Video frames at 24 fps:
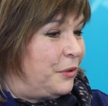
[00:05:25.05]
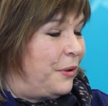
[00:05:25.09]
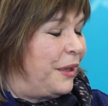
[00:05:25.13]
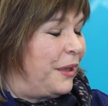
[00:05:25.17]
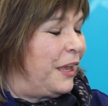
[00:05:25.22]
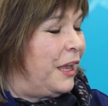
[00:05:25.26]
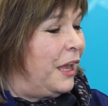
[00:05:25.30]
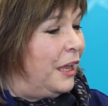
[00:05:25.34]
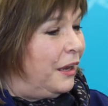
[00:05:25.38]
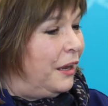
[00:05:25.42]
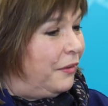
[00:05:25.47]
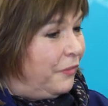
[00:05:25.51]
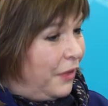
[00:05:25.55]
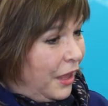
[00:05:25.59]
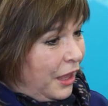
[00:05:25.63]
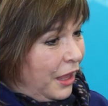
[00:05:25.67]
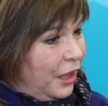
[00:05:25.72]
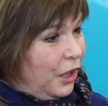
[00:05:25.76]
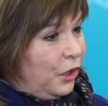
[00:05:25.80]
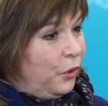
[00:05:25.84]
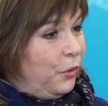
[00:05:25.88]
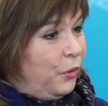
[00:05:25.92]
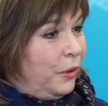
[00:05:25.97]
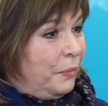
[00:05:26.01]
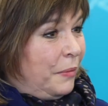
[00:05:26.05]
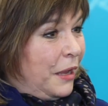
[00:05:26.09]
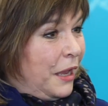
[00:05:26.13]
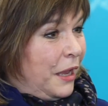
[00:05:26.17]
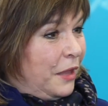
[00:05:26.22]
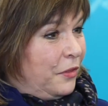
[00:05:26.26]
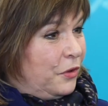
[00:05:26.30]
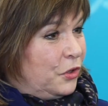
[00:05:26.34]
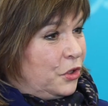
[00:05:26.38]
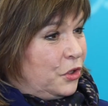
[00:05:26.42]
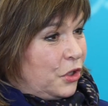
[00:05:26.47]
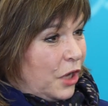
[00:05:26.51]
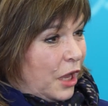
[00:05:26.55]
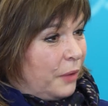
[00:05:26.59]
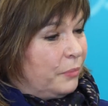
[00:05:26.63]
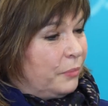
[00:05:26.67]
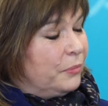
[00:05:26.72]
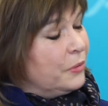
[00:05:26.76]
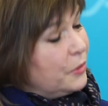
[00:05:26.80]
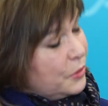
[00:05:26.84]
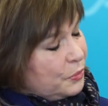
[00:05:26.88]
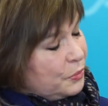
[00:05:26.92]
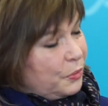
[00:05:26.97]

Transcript: So I kind of quit my other job.